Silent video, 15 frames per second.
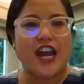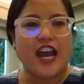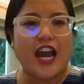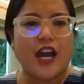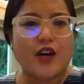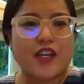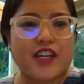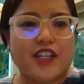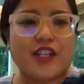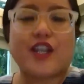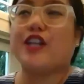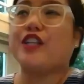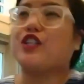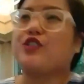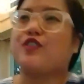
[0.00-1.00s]
How can
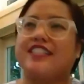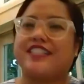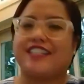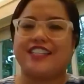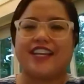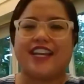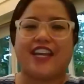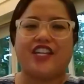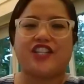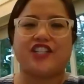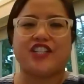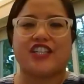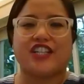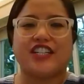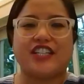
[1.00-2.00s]
countries in
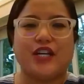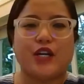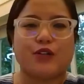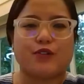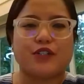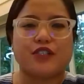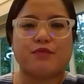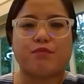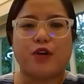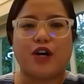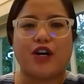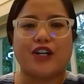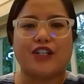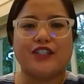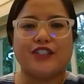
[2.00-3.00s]
Asia
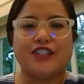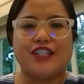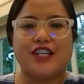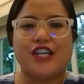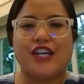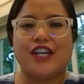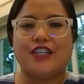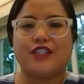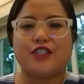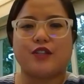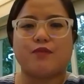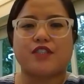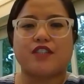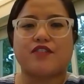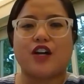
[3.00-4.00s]
respond in
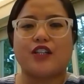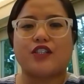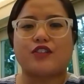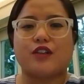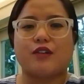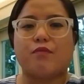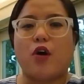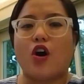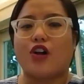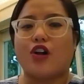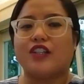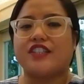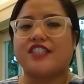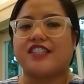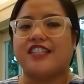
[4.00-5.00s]
terms of cultural
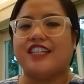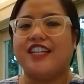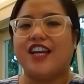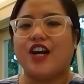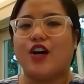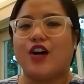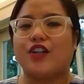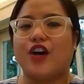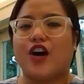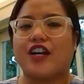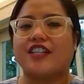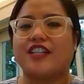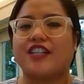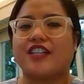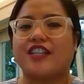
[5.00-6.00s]
policy on
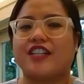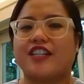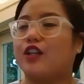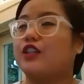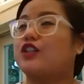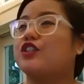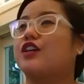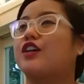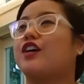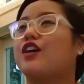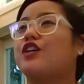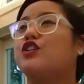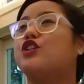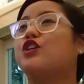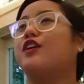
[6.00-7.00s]
arts and culture
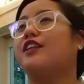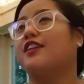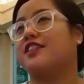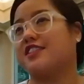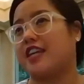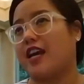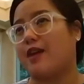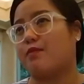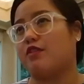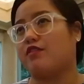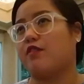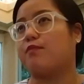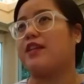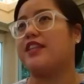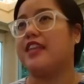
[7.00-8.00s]
during this time of a
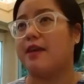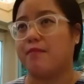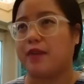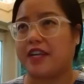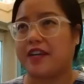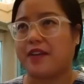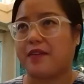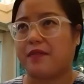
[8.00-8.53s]
pandemic?